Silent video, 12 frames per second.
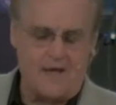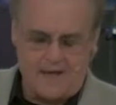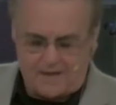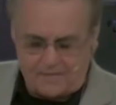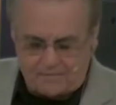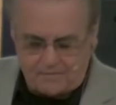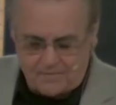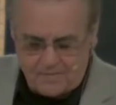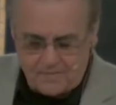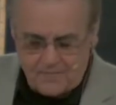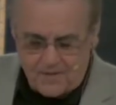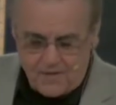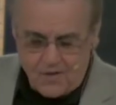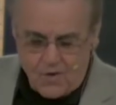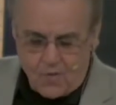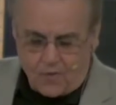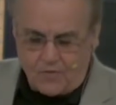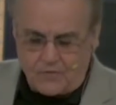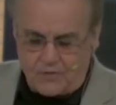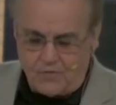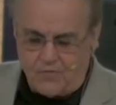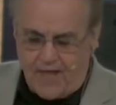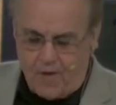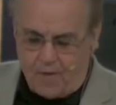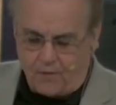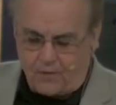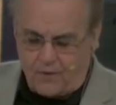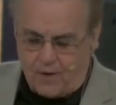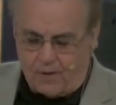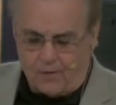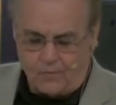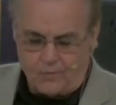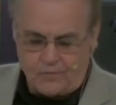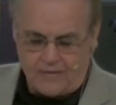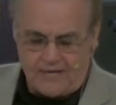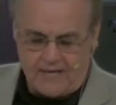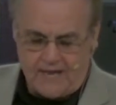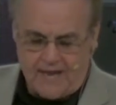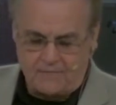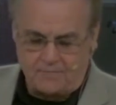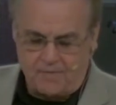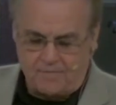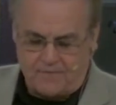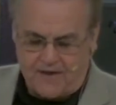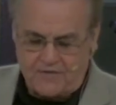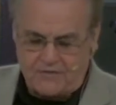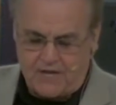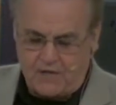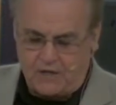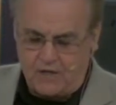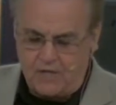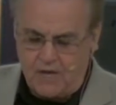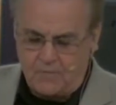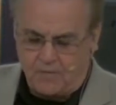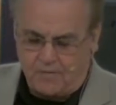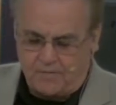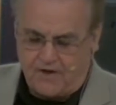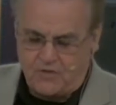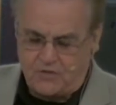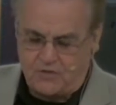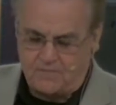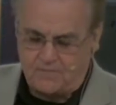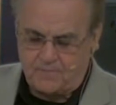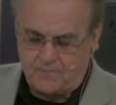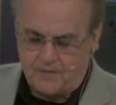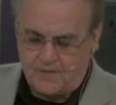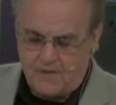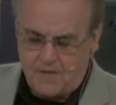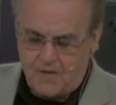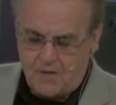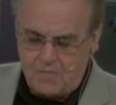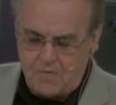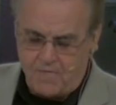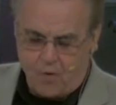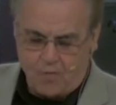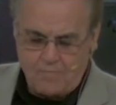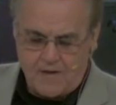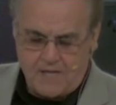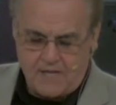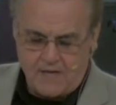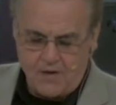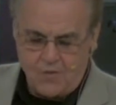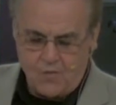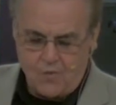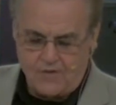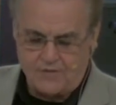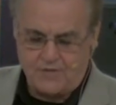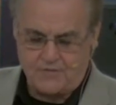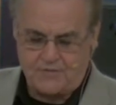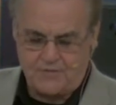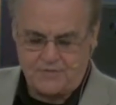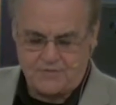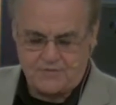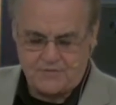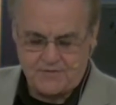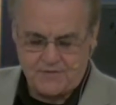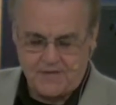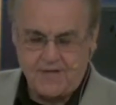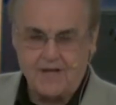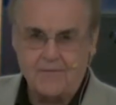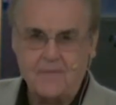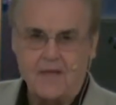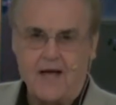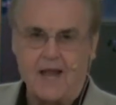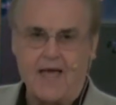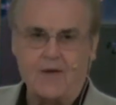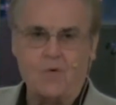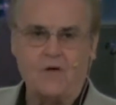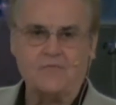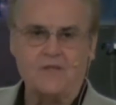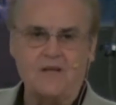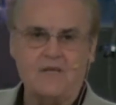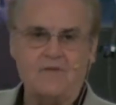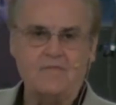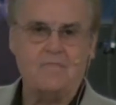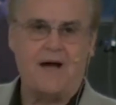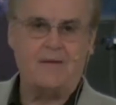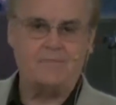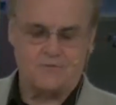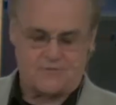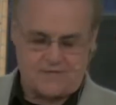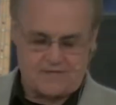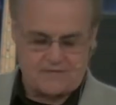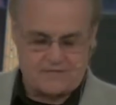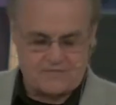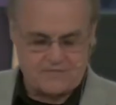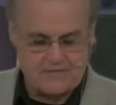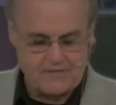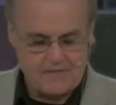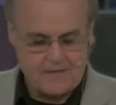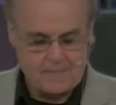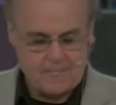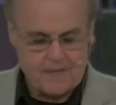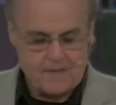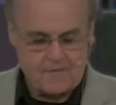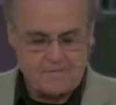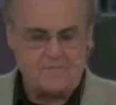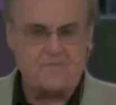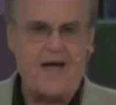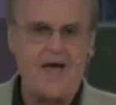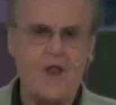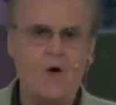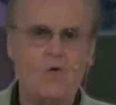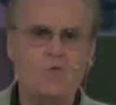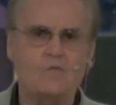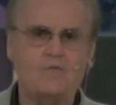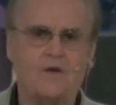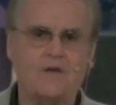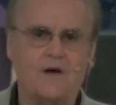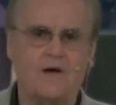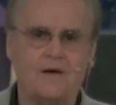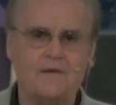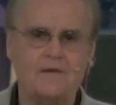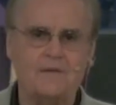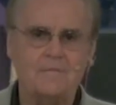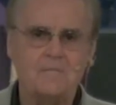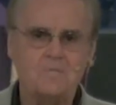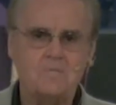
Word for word: life whereunto thou art called and hast professed a good profession before many witnesses. I like what the Living Bible says fight on for God.